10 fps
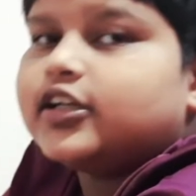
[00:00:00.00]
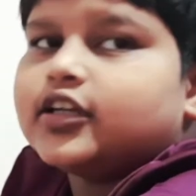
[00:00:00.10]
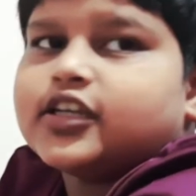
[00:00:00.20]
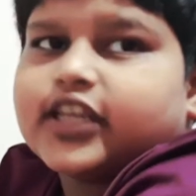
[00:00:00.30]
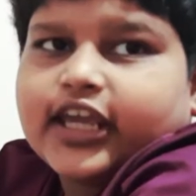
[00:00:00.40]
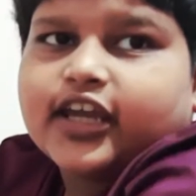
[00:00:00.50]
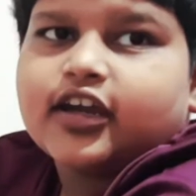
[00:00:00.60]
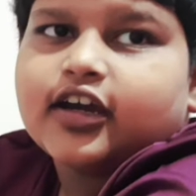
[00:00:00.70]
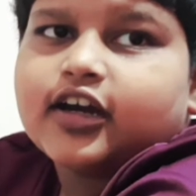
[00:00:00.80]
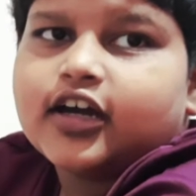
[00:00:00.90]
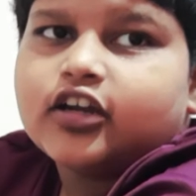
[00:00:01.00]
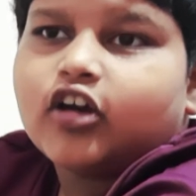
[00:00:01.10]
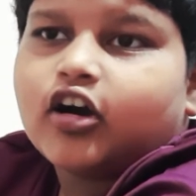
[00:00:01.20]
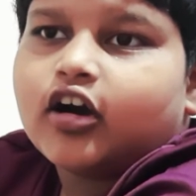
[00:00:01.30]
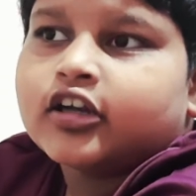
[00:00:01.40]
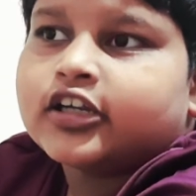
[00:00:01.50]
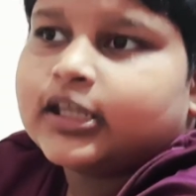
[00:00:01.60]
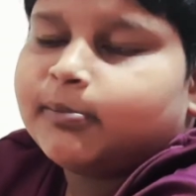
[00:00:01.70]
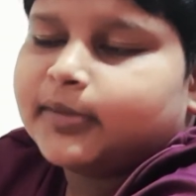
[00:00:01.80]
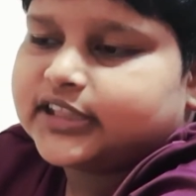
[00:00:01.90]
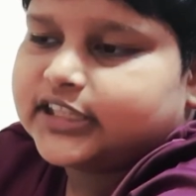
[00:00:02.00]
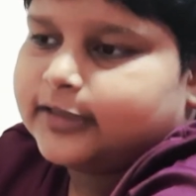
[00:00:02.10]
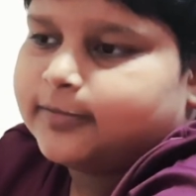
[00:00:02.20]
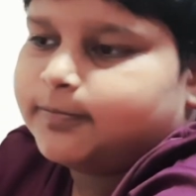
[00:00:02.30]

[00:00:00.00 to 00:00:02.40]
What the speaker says: take her dog Timothy.